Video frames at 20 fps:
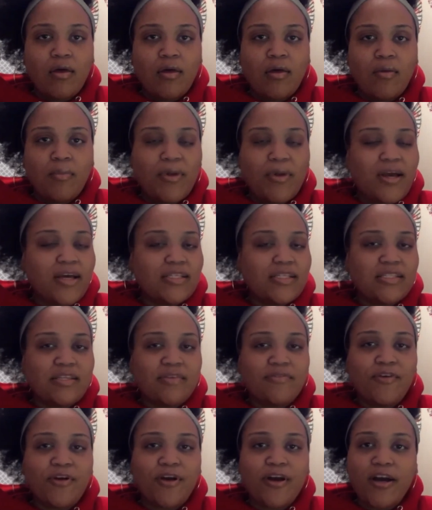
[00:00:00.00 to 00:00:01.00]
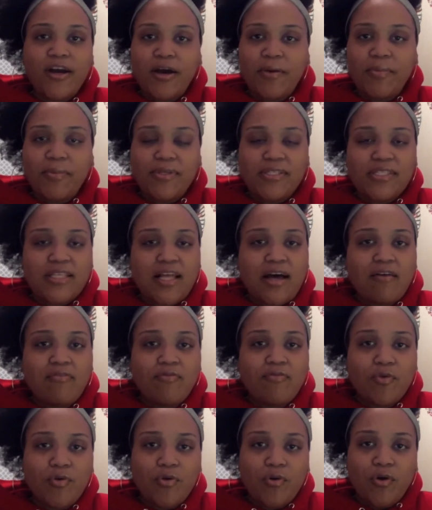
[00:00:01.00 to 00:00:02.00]
Because if your cup is not
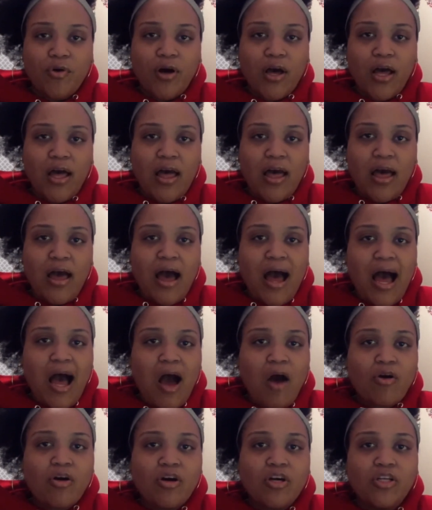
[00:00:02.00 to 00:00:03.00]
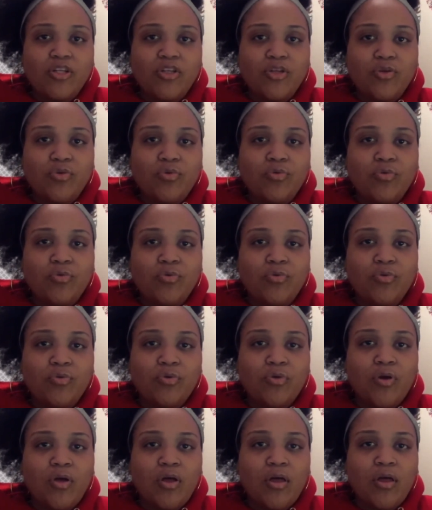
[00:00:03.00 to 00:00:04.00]
full, how could you
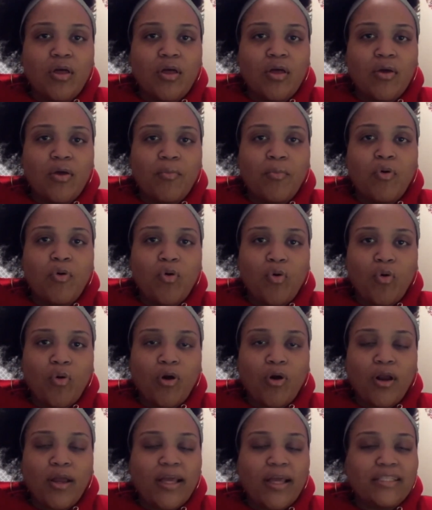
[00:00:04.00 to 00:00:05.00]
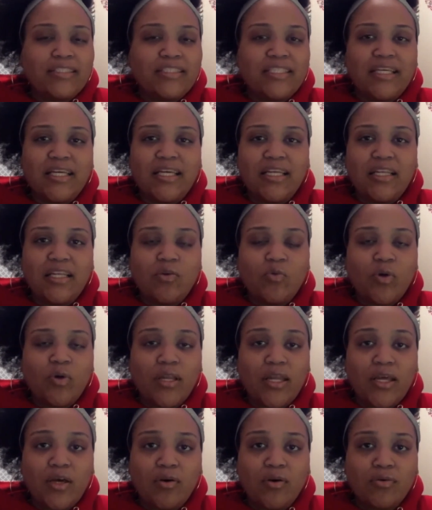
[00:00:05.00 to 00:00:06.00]
pour into anyone
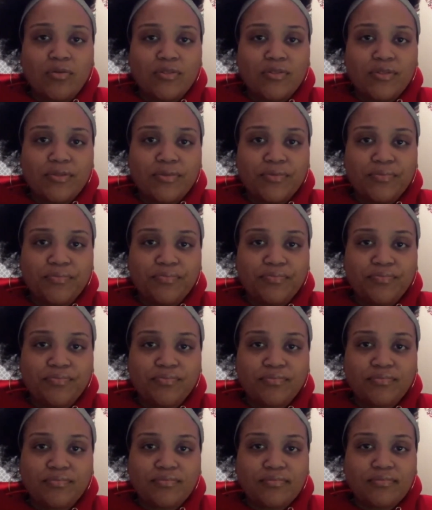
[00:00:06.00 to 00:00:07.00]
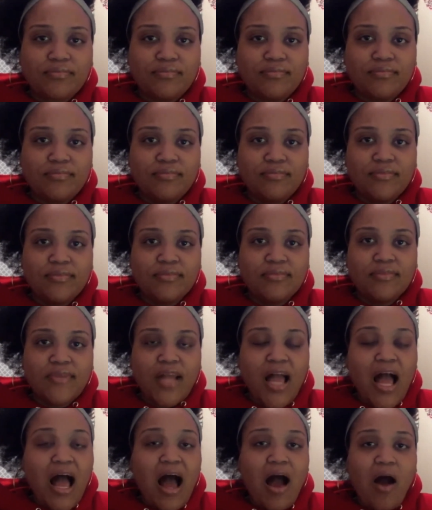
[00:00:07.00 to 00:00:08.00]
else?
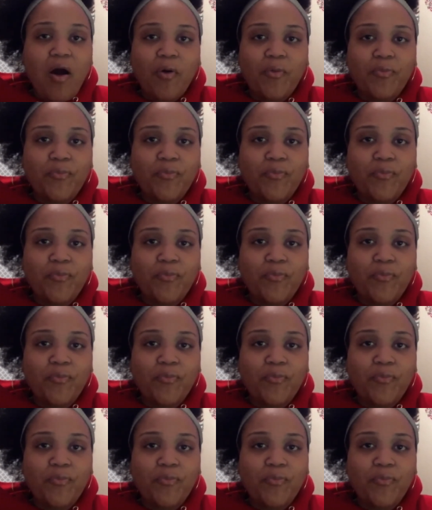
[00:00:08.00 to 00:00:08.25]
How?